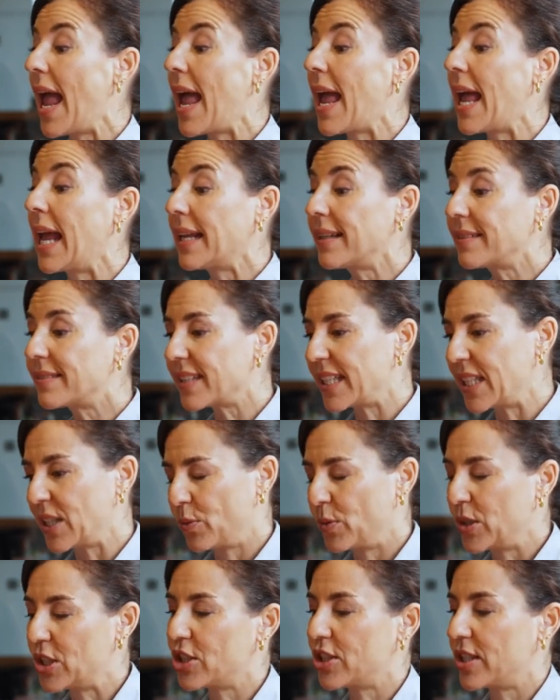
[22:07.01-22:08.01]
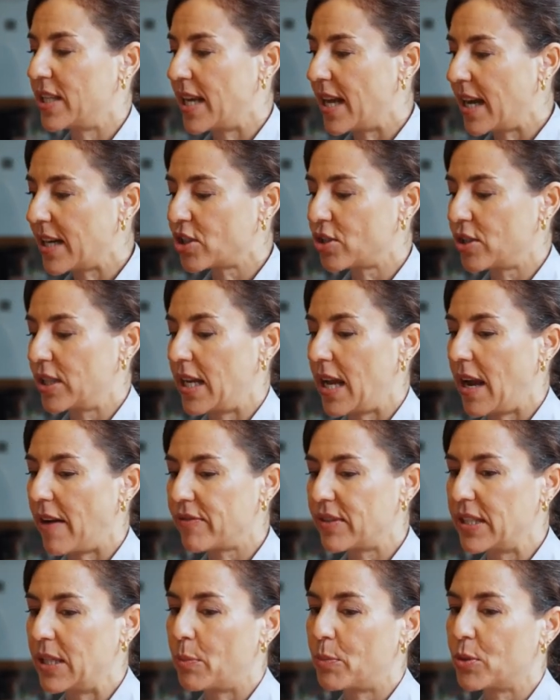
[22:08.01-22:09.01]
and in which they actually
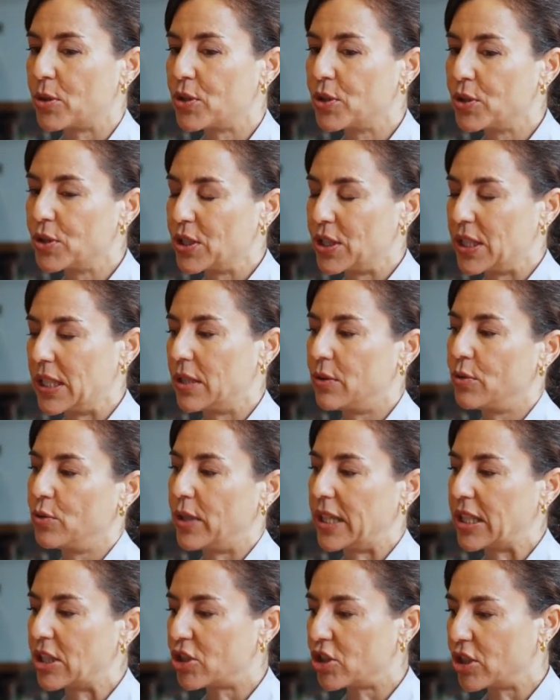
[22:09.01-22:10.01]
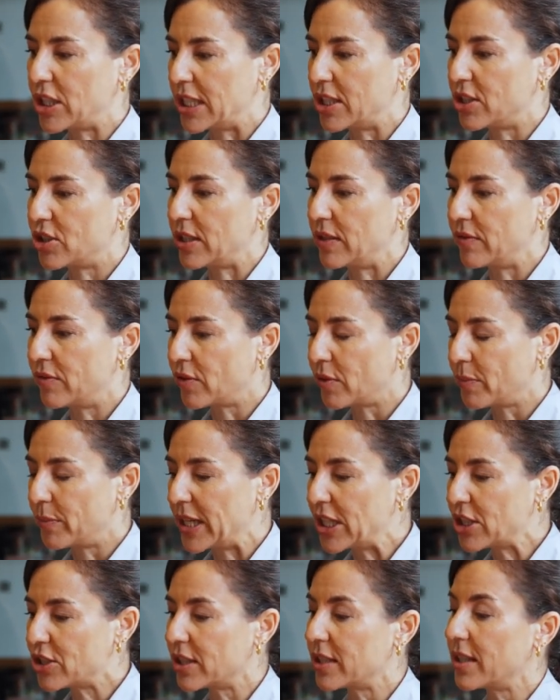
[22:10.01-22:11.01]
have the opportunity to exchange
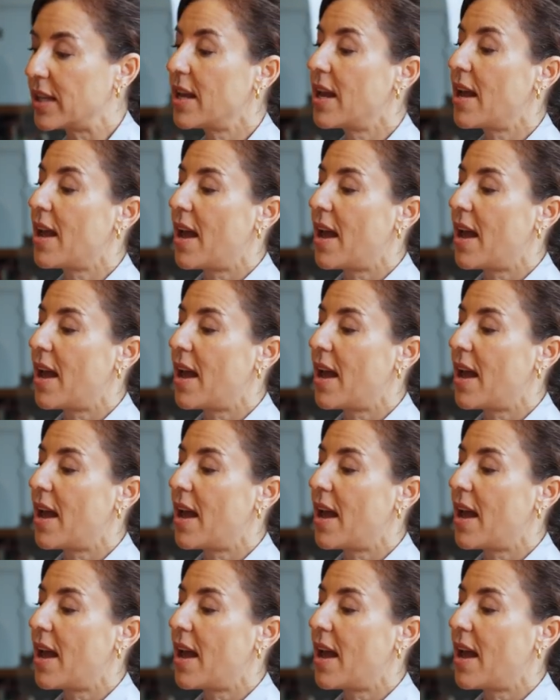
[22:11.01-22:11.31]
information.